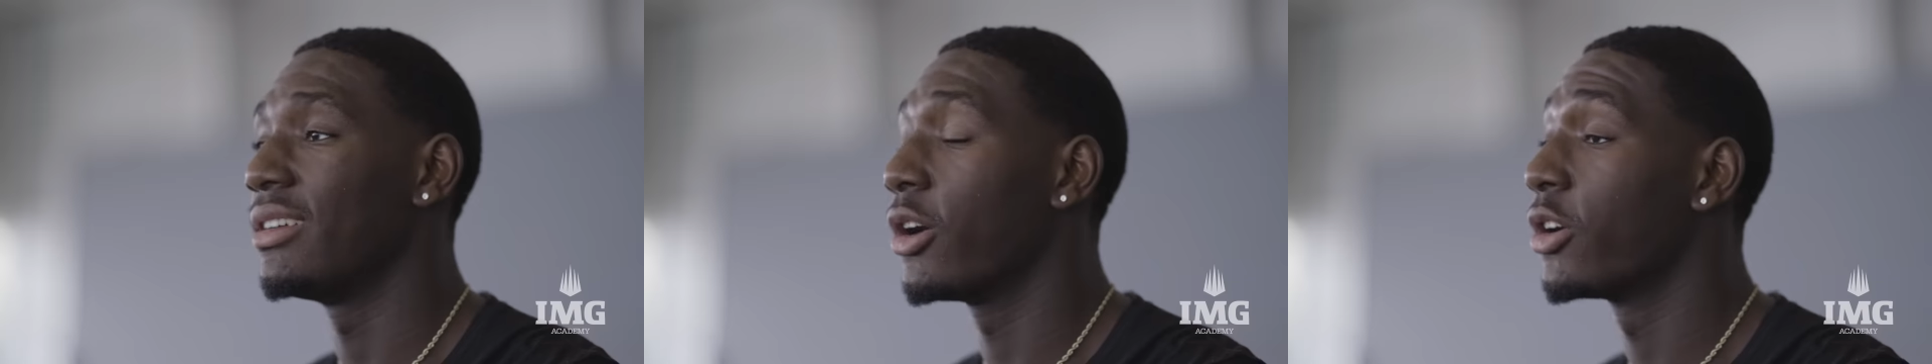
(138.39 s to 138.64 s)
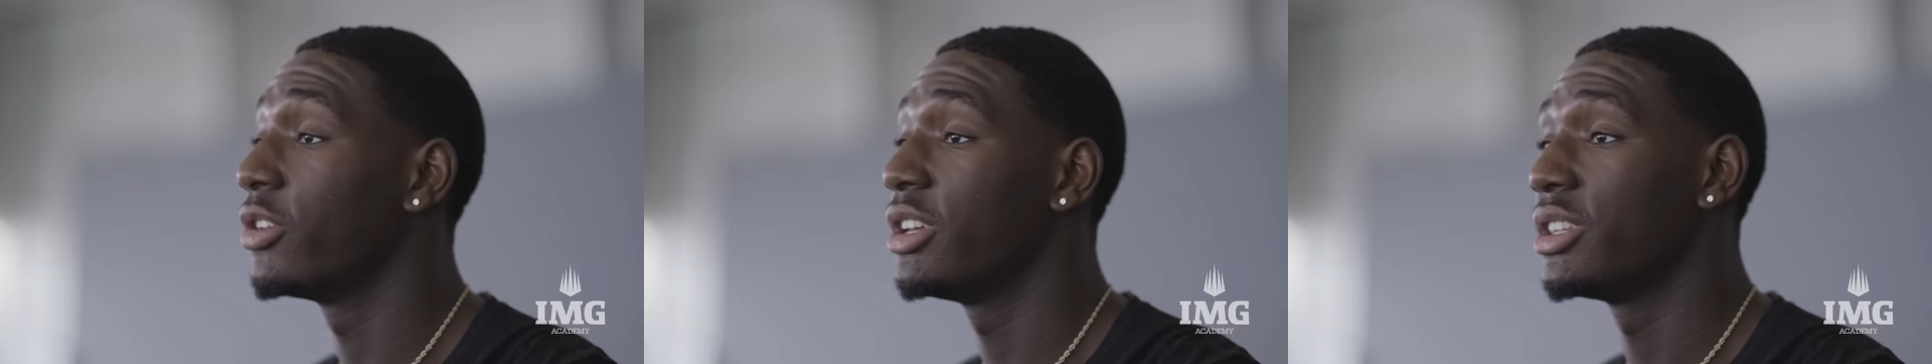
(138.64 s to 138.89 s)

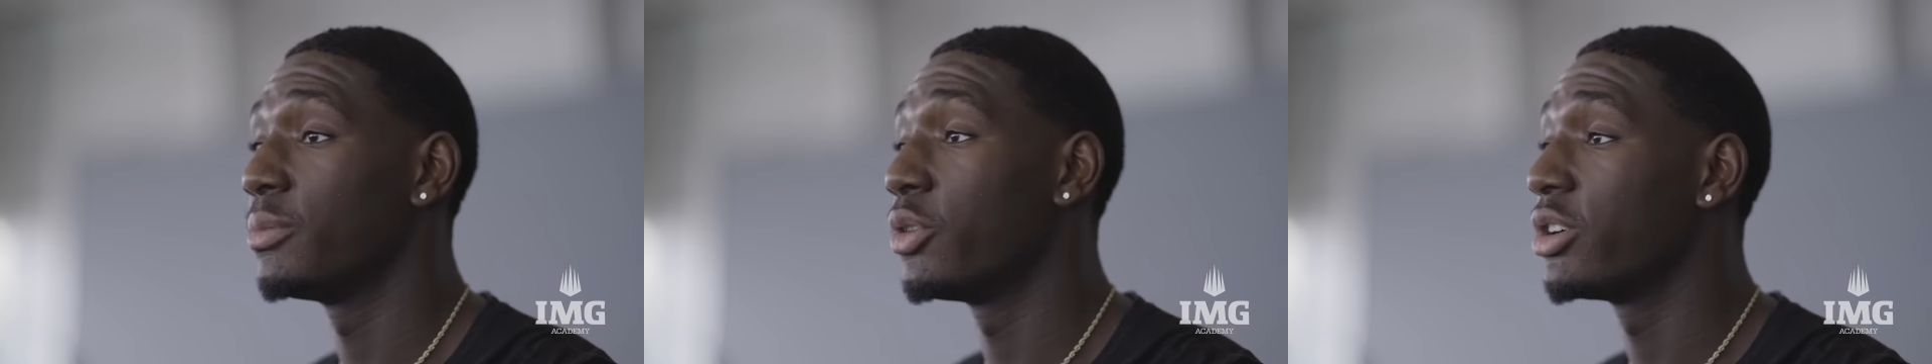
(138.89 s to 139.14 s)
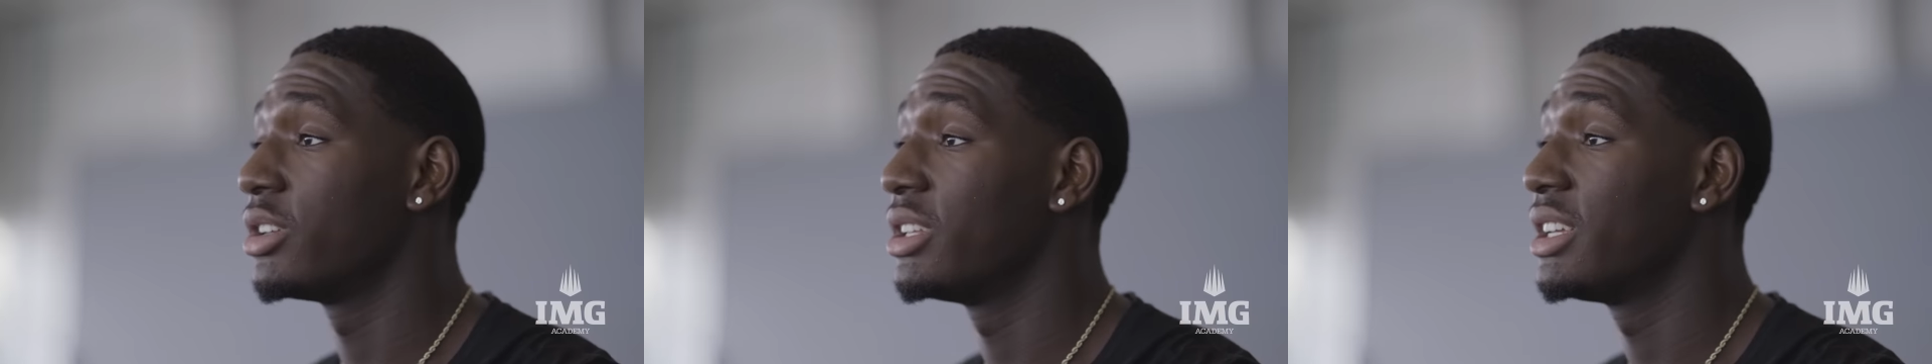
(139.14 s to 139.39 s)
early in the
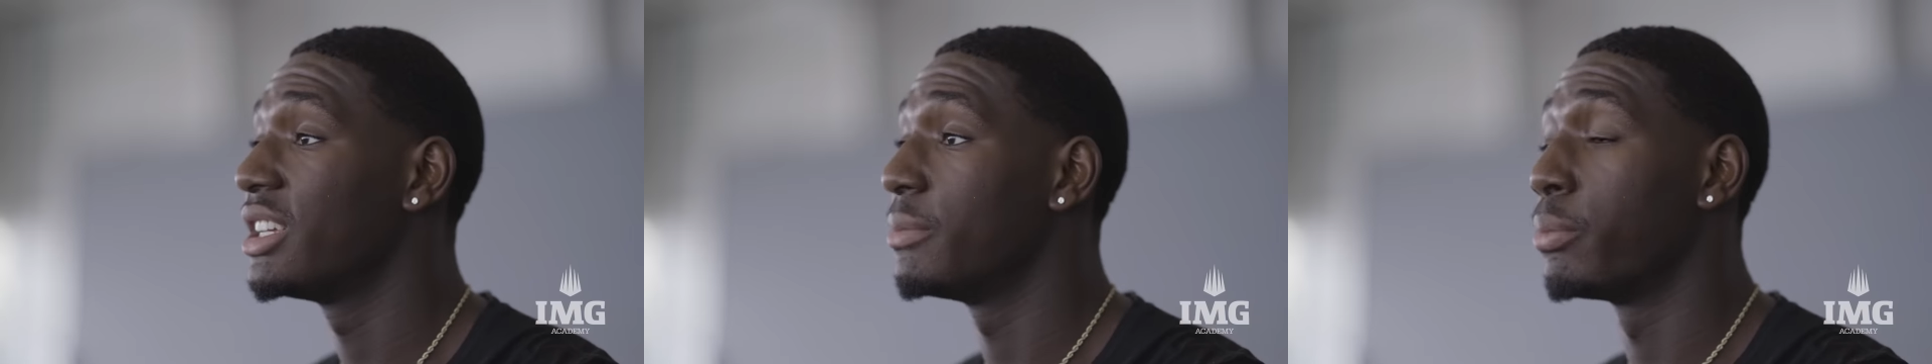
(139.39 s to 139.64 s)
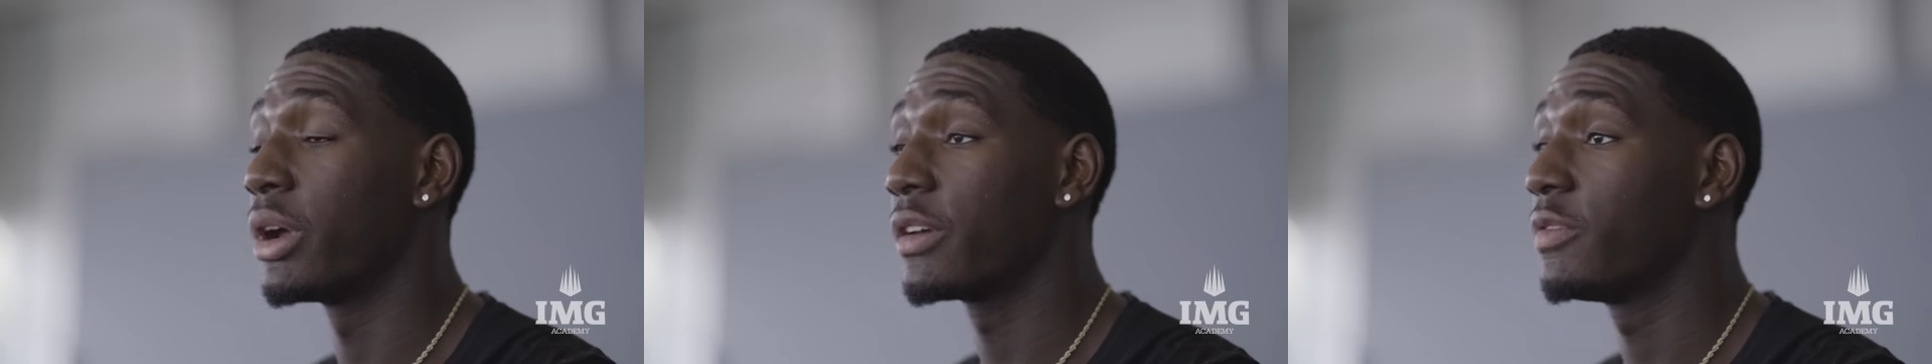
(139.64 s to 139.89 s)
morning to get
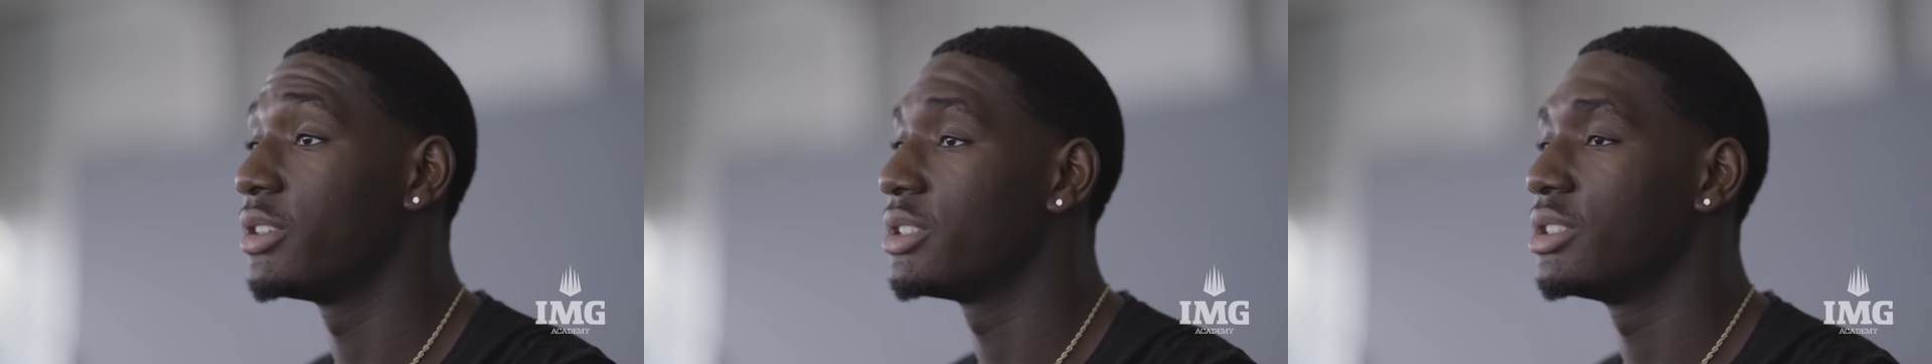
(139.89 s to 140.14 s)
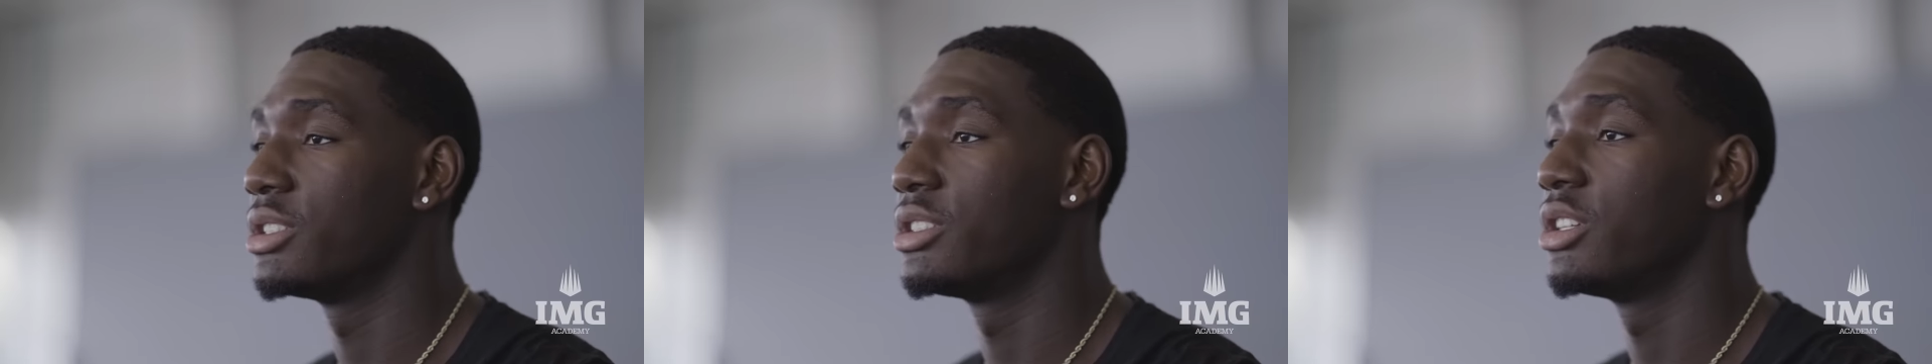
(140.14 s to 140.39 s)
breakfast.
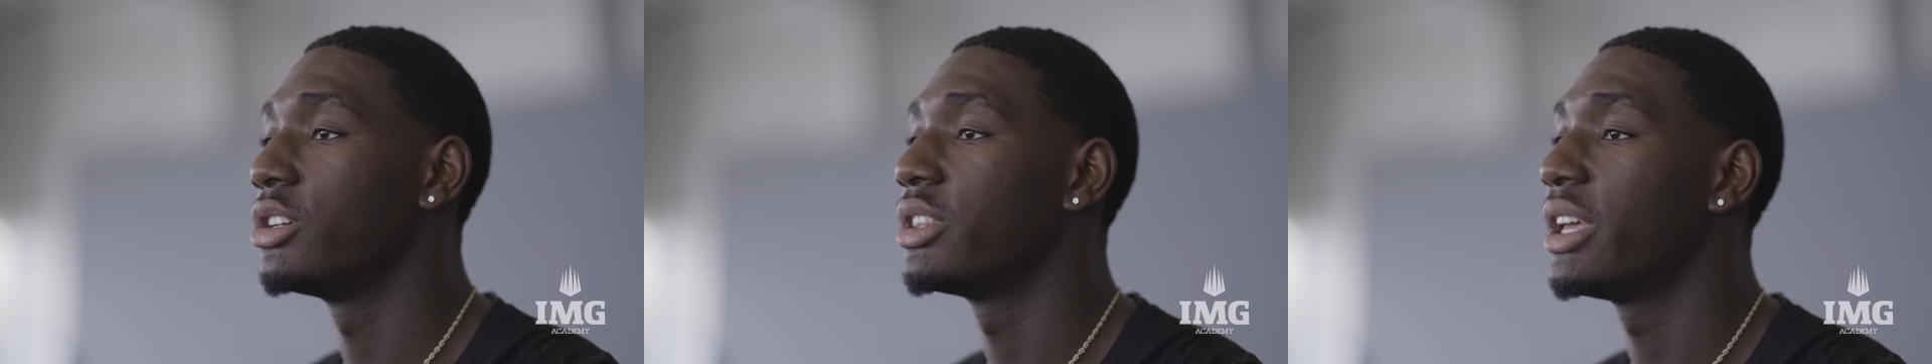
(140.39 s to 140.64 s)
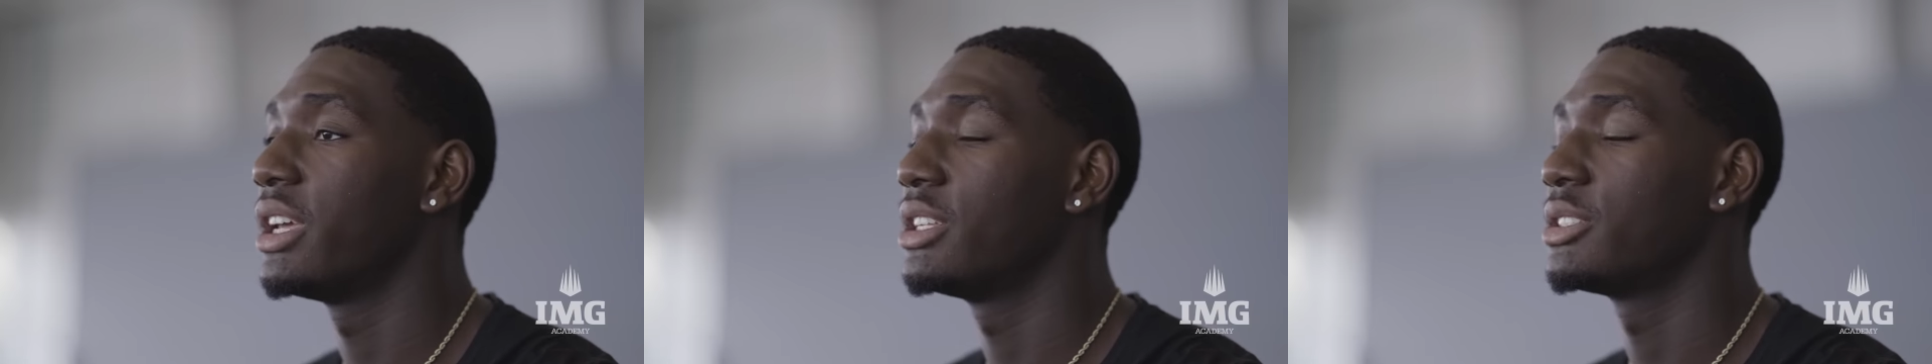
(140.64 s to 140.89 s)
It's little
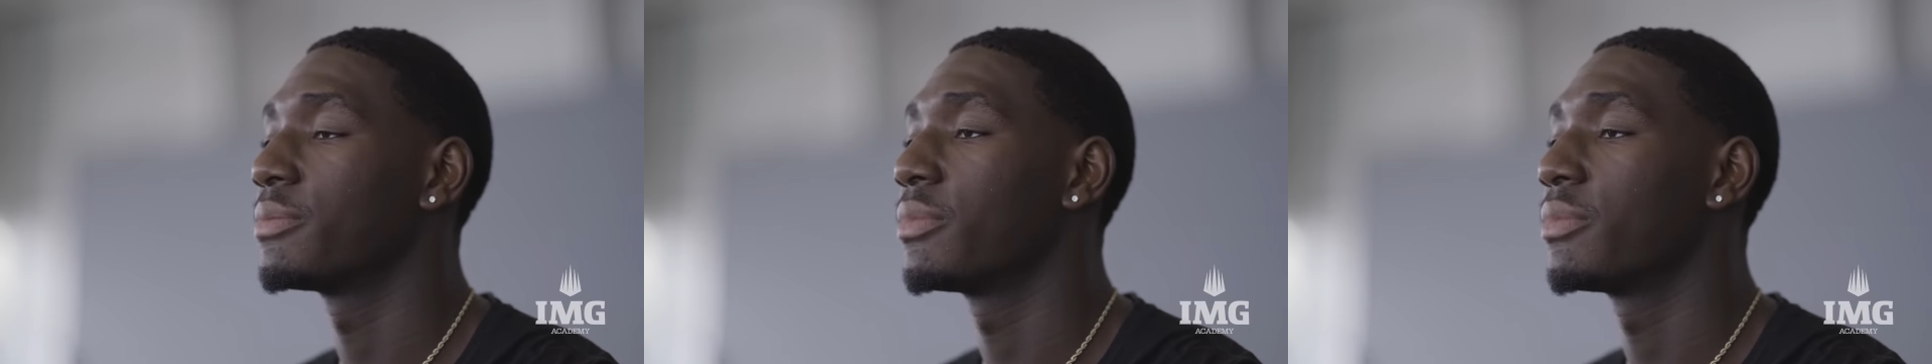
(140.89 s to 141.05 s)
things.